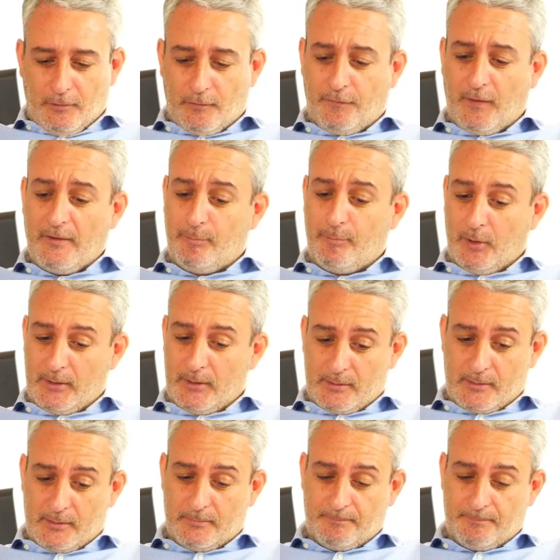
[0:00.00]
five
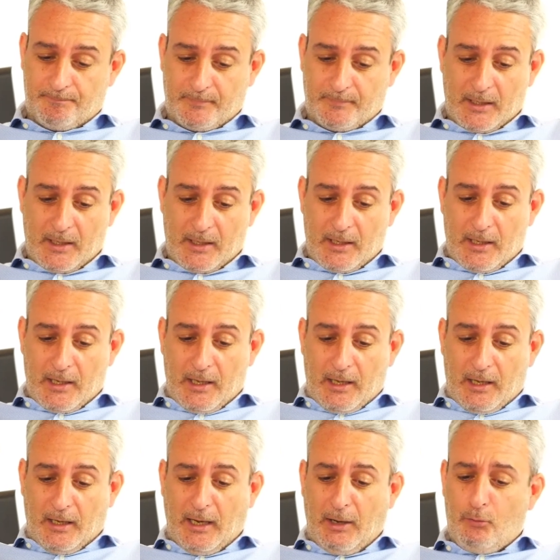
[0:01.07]
points.
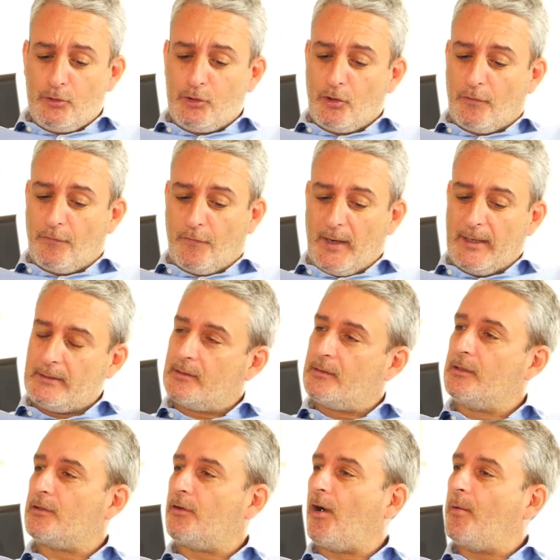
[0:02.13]
How would your friends
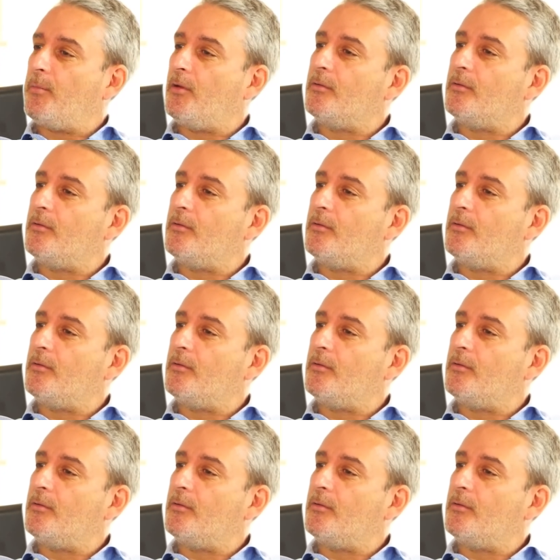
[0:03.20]
describe you?